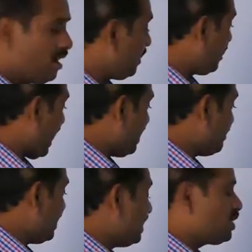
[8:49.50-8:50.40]

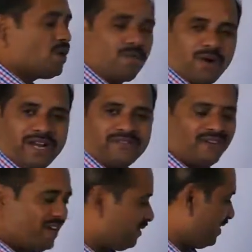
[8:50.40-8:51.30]
Diamond
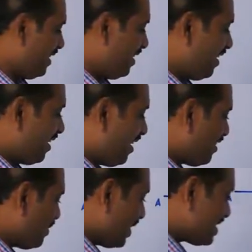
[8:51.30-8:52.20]
2.5.
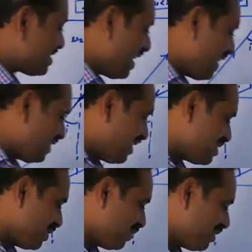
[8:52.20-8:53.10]
You understand, I think
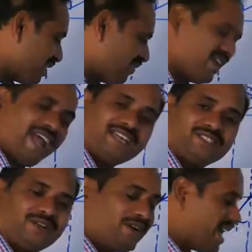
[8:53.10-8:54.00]
so.
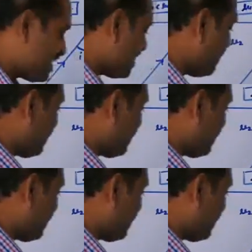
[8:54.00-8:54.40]
Refractive index of